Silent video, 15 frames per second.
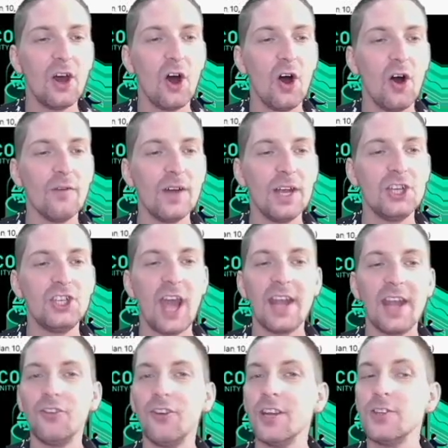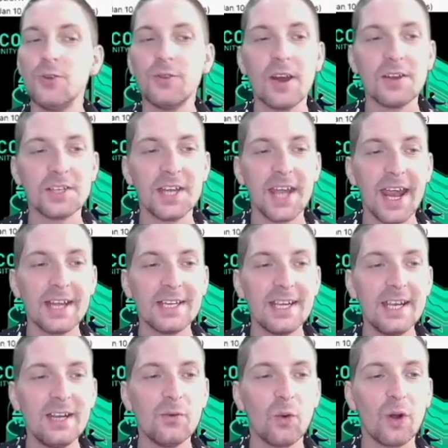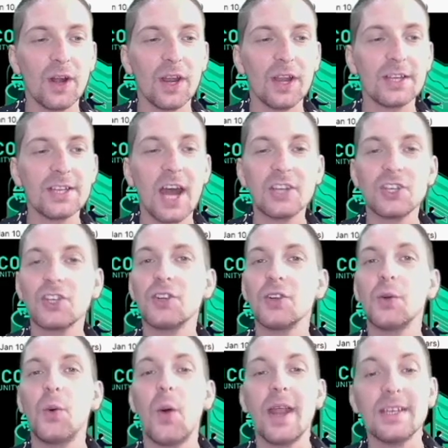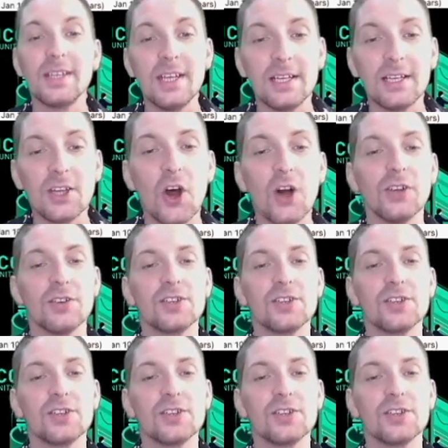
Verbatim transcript: of January 2018, where it touched $20.